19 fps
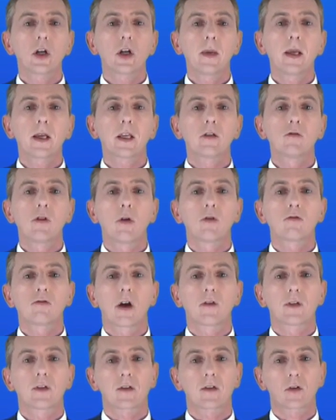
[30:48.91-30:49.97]
You can make your own
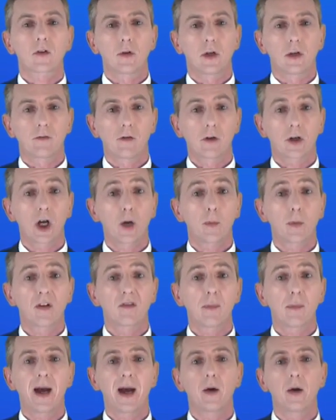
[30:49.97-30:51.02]
draft excluder for a
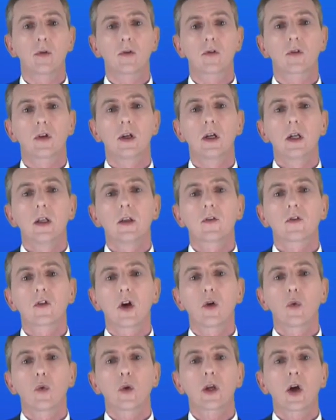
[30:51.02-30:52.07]
couple of pounds,
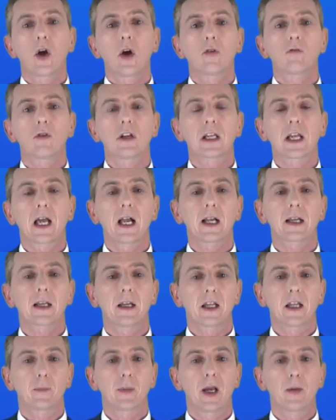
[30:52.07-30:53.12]
so we can't really
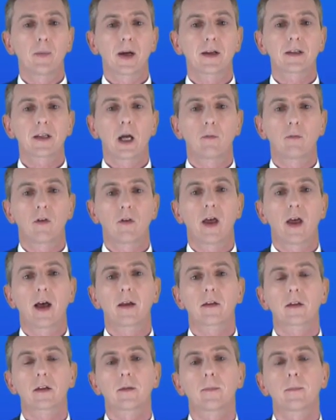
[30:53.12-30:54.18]
calculate the payback time for
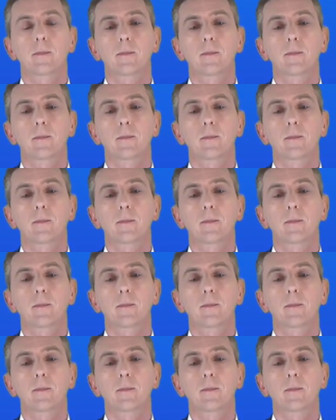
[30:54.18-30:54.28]
that.